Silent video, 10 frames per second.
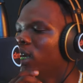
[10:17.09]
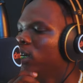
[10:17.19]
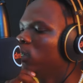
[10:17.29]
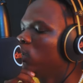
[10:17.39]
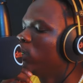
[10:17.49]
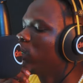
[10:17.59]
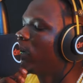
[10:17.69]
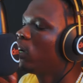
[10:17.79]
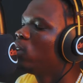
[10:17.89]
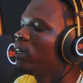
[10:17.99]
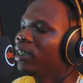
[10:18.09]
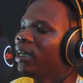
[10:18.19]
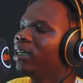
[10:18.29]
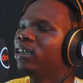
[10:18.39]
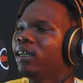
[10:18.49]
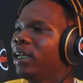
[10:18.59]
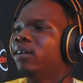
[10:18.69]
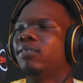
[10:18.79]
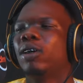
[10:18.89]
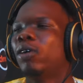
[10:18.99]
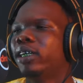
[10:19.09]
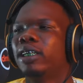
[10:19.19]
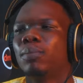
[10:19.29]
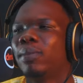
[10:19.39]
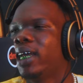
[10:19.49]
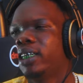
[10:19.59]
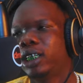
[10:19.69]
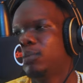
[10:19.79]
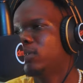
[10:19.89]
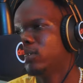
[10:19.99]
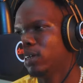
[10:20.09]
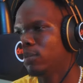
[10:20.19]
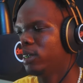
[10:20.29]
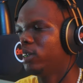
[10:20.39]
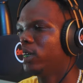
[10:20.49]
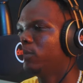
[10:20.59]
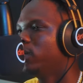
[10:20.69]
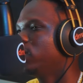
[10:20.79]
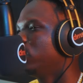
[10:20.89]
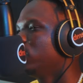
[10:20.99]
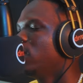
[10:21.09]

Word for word: So they always like left. They always like the black sheep of the family trying to make it.